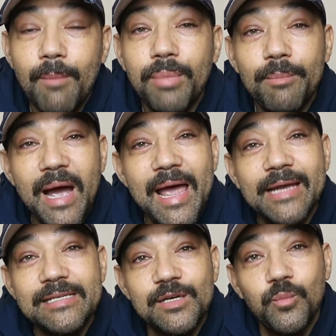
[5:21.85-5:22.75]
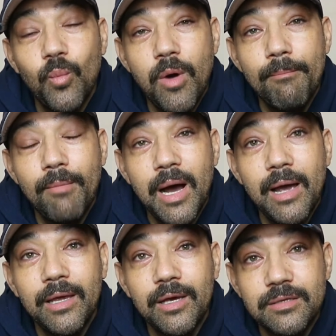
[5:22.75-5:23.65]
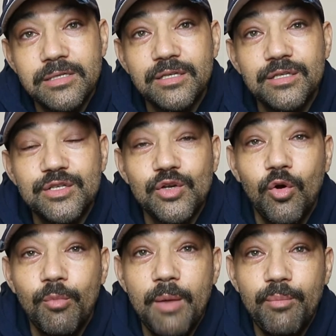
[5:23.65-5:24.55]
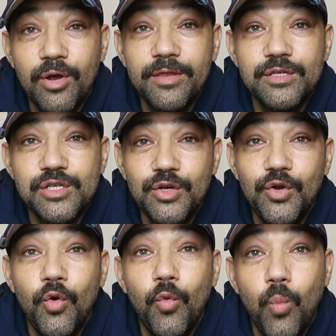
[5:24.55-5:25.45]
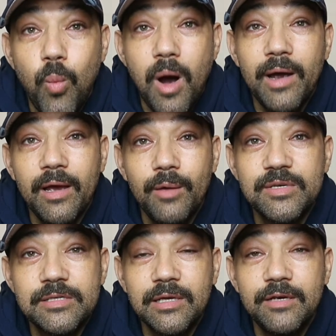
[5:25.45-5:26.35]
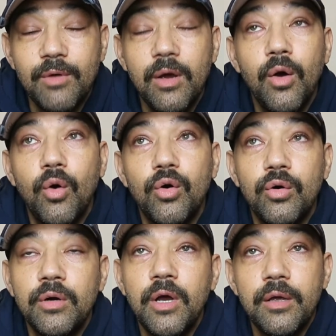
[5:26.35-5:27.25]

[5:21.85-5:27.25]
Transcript: But my aunt didn't want my cousins or my brother to know why I was leaving or